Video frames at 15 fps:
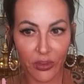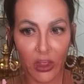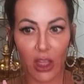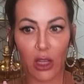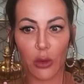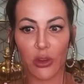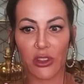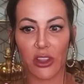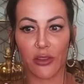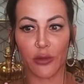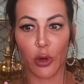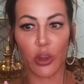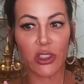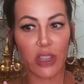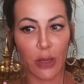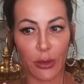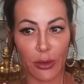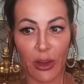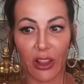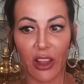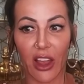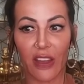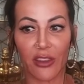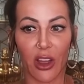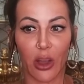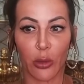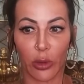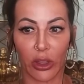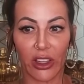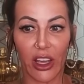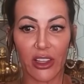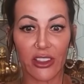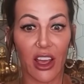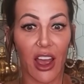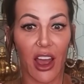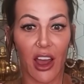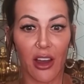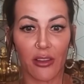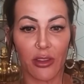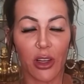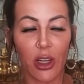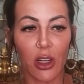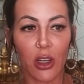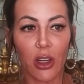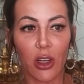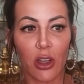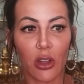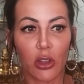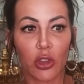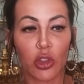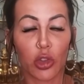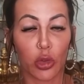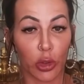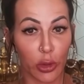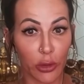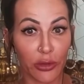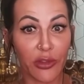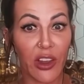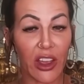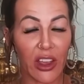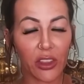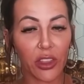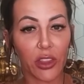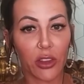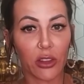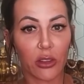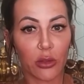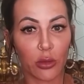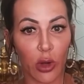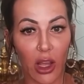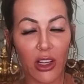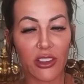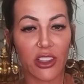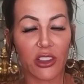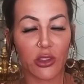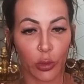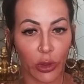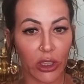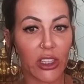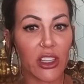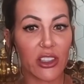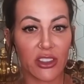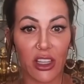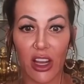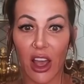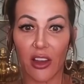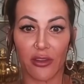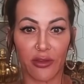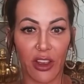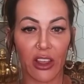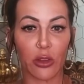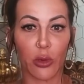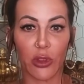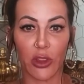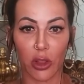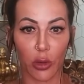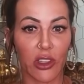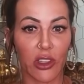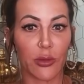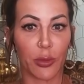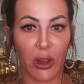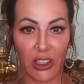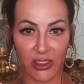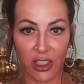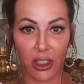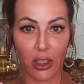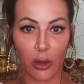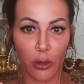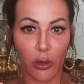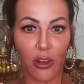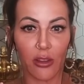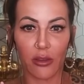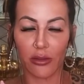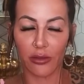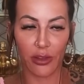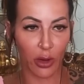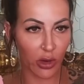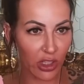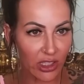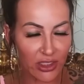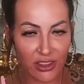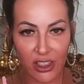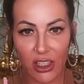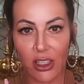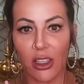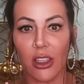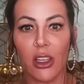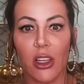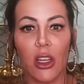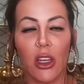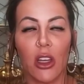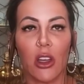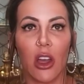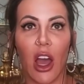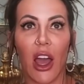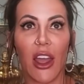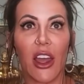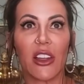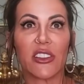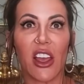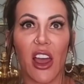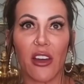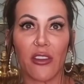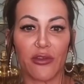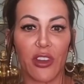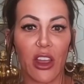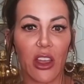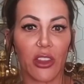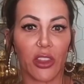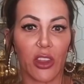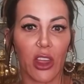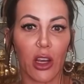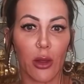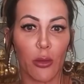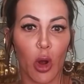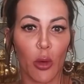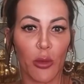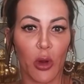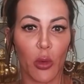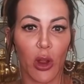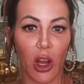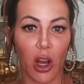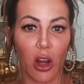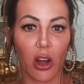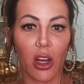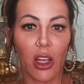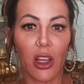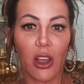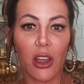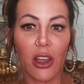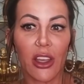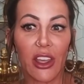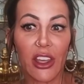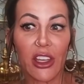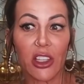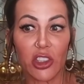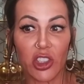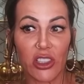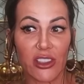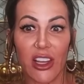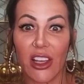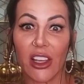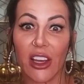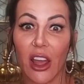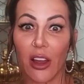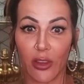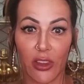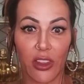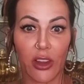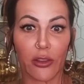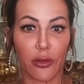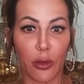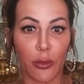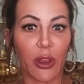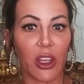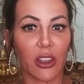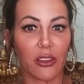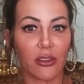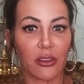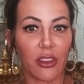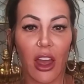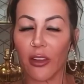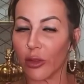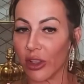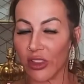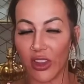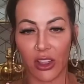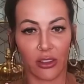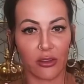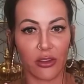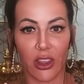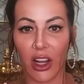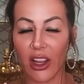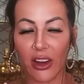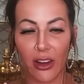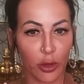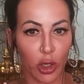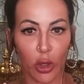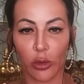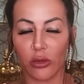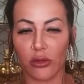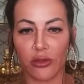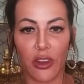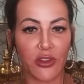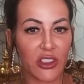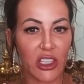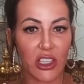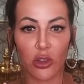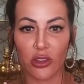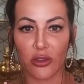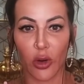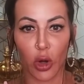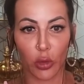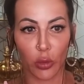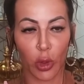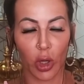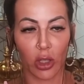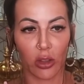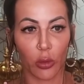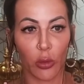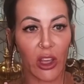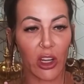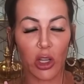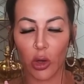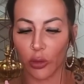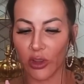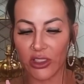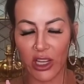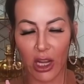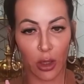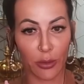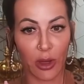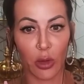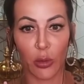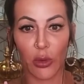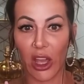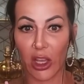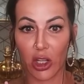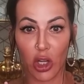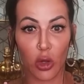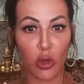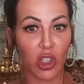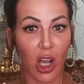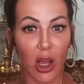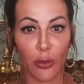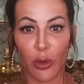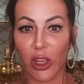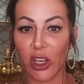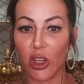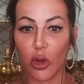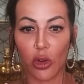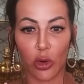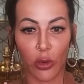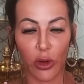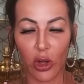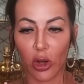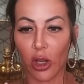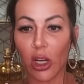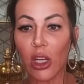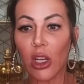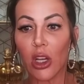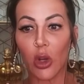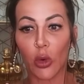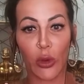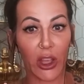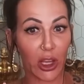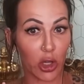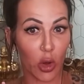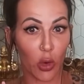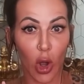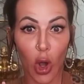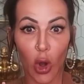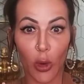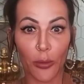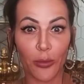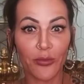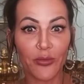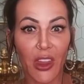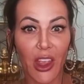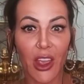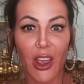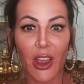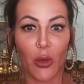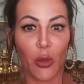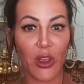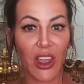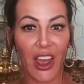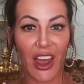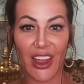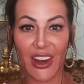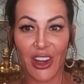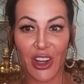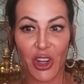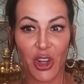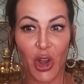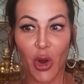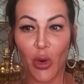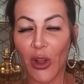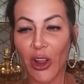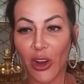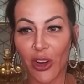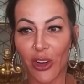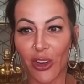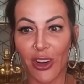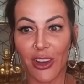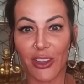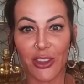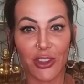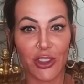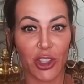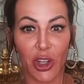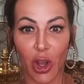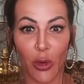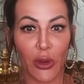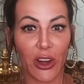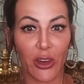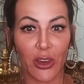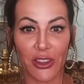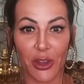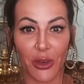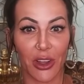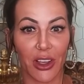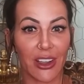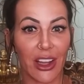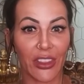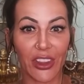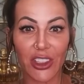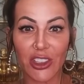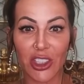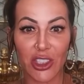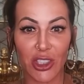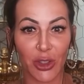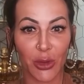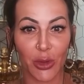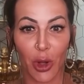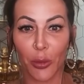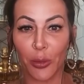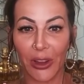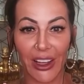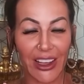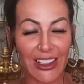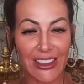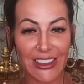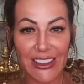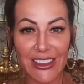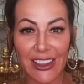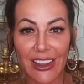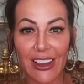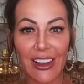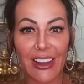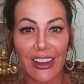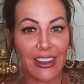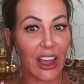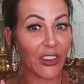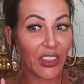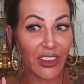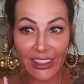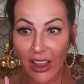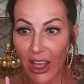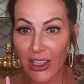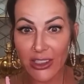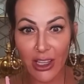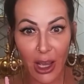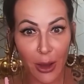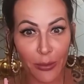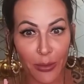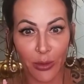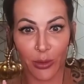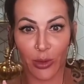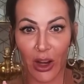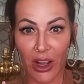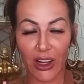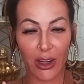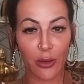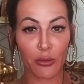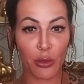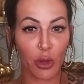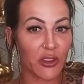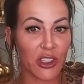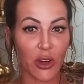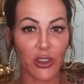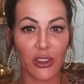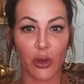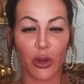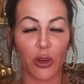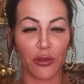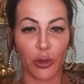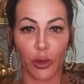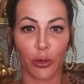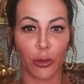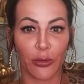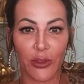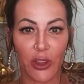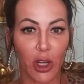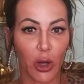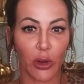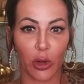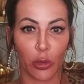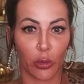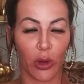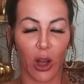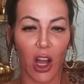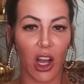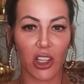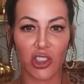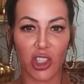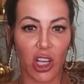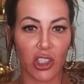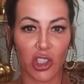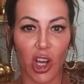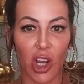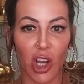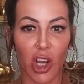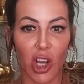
And it was the first time in my life I really had to have true faith, right? Because it's really easy to have faith when the is blessing you. Very easy. I had to have faith in the moment where he had just taken everything from me, everything that I'd ever known. 15 years of hard work. We had no retirement. We had no job. We had no career. We had no home. We had nowhere to go in Arizona, nothing to do, no plans, nothing lined up, right? I didn't move to Arizona for, a hotshot job.